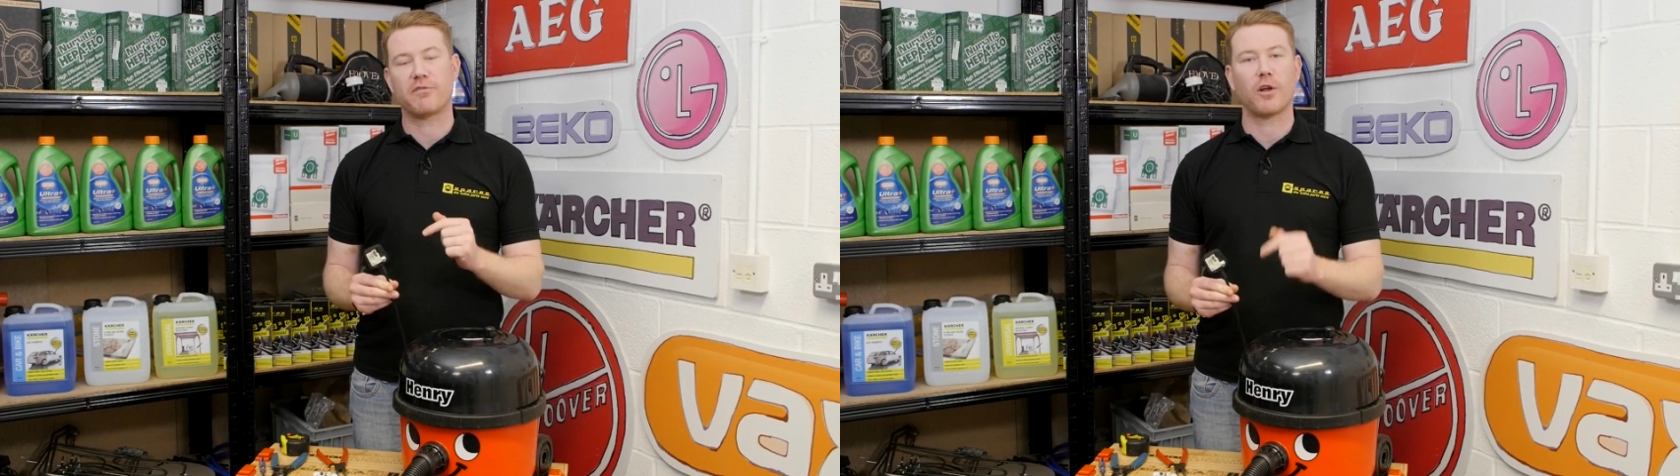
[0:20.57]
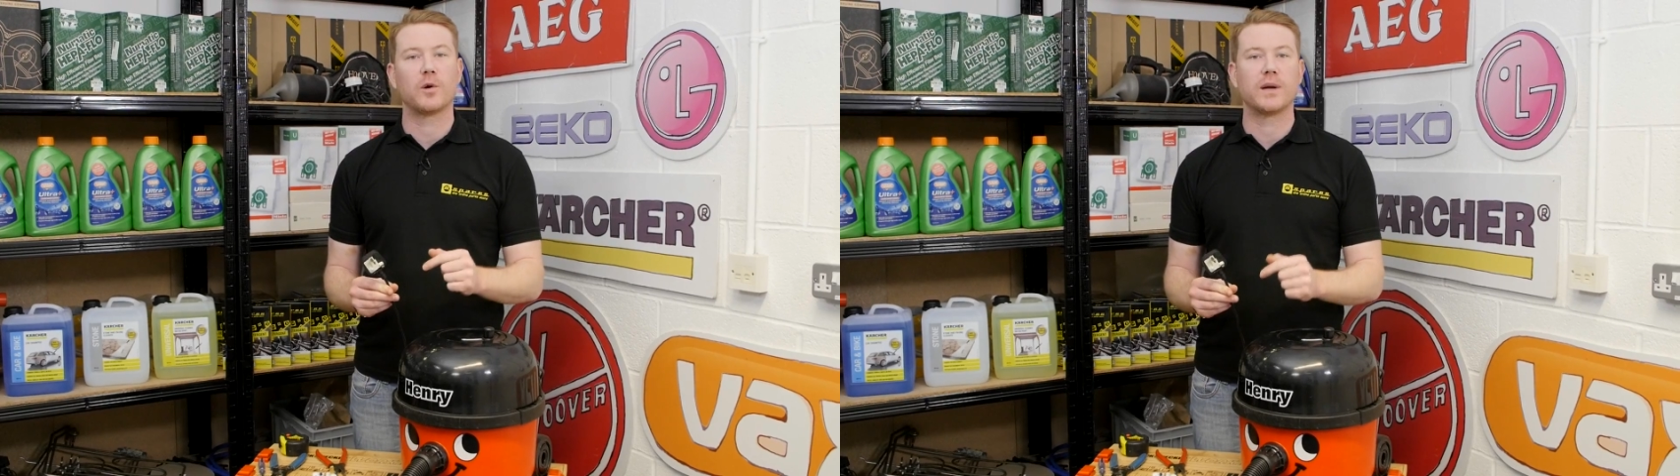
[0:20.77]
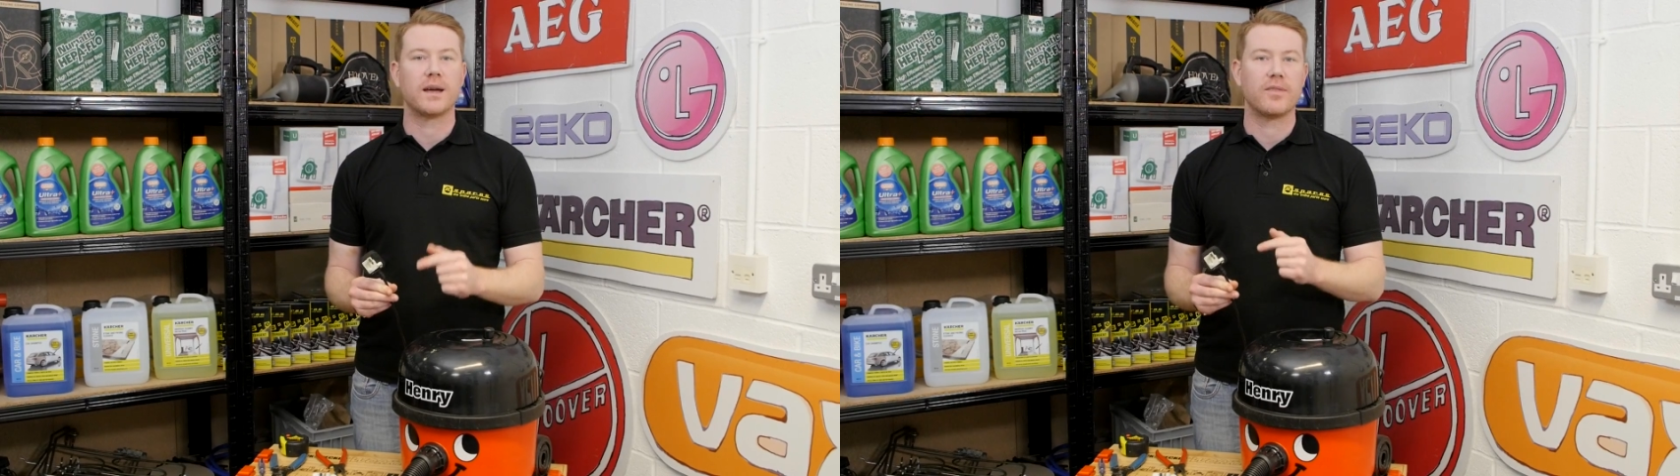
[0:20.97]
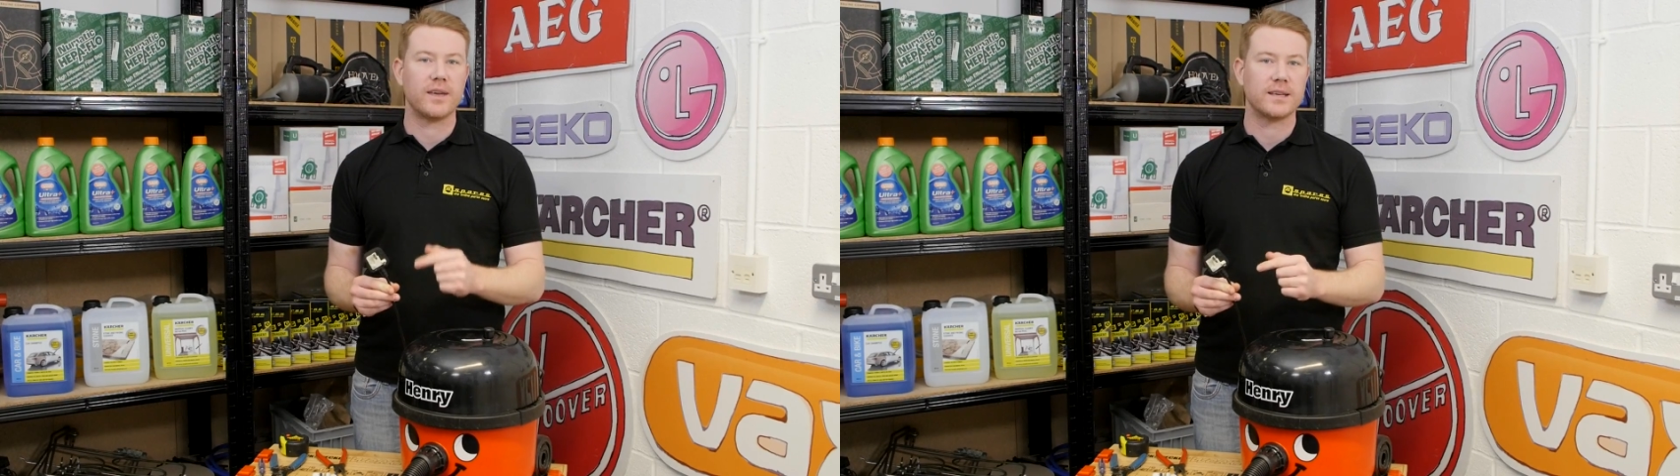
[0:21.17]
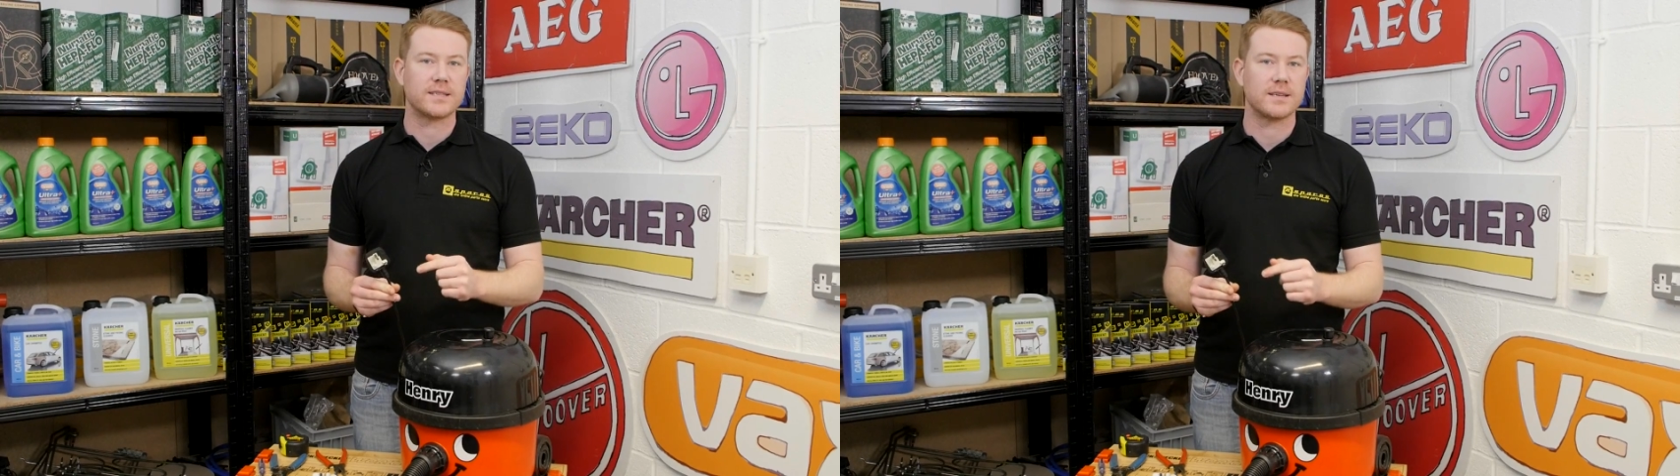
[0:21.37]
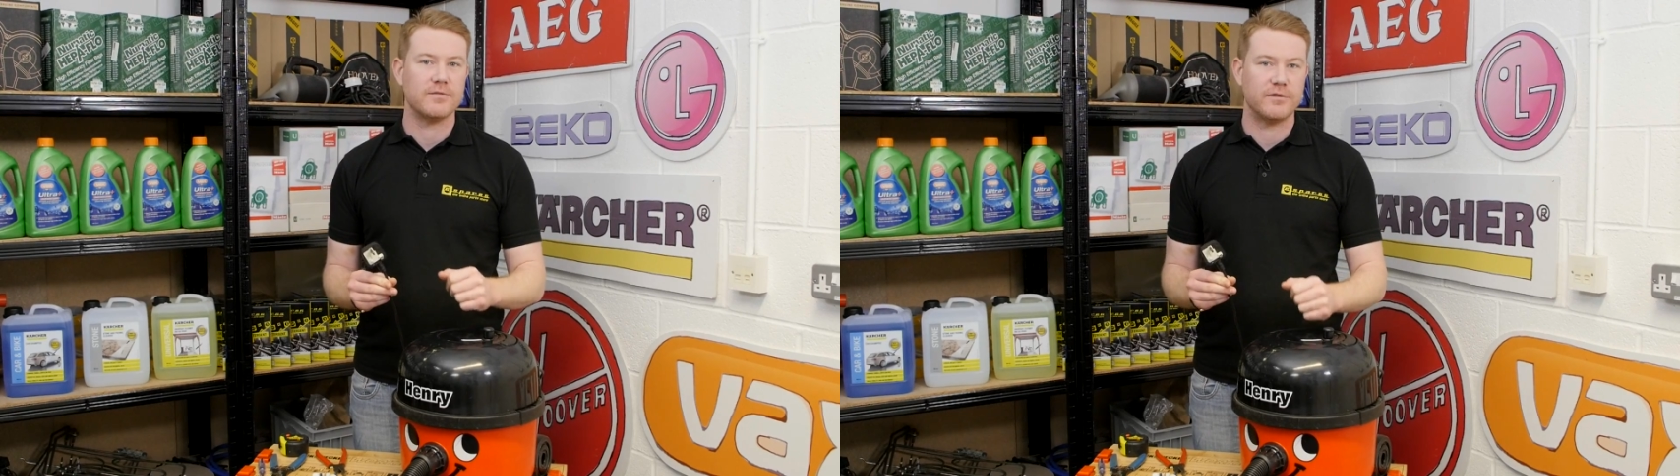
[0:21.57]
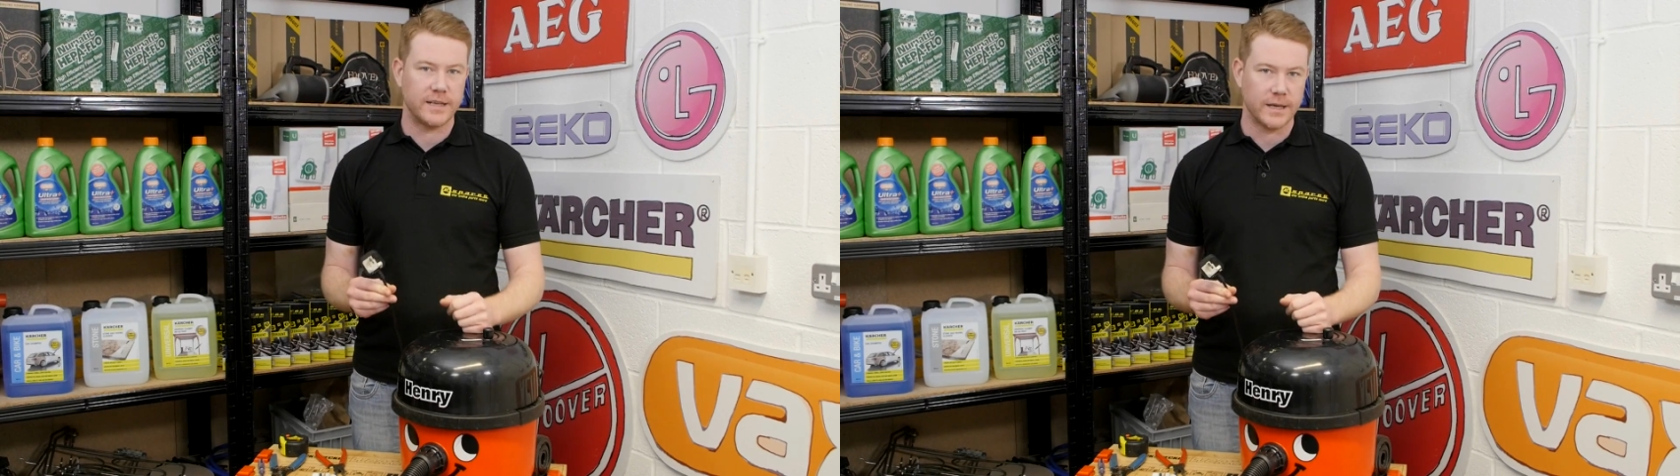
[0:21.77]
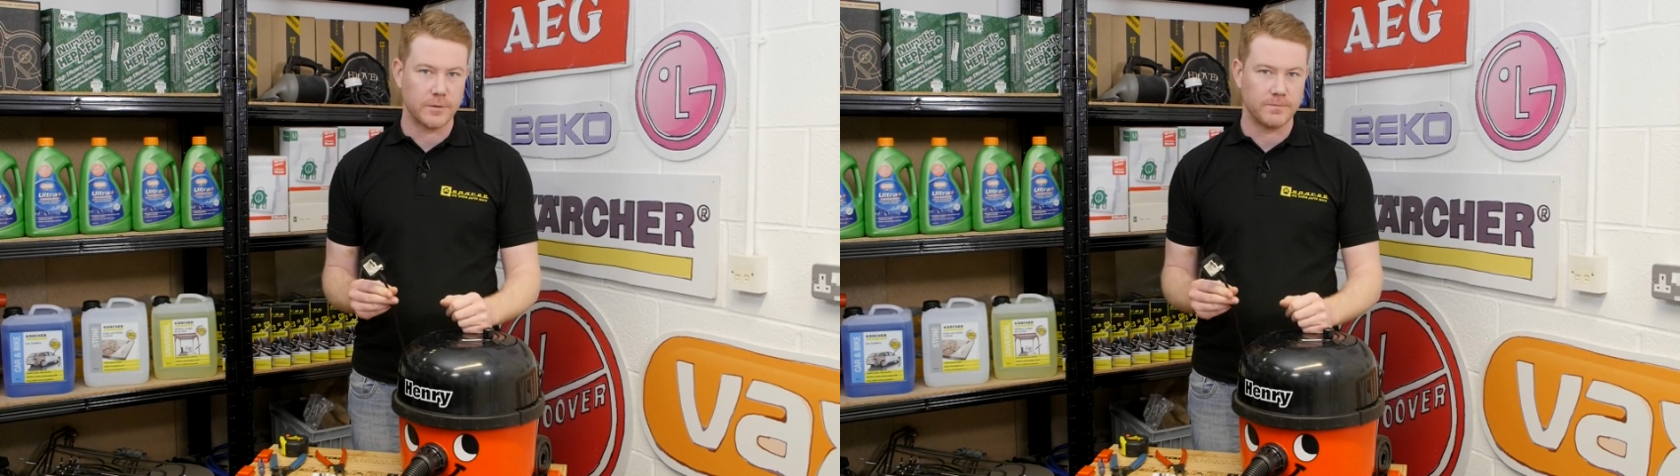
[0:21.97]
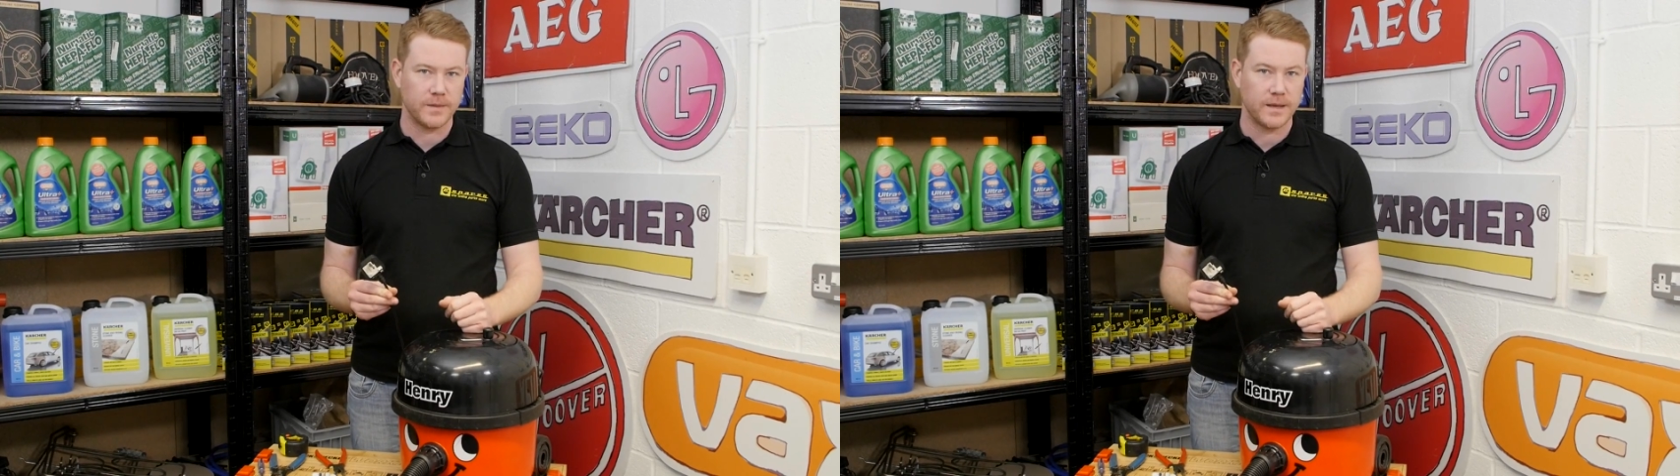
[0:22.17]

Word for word: following this video.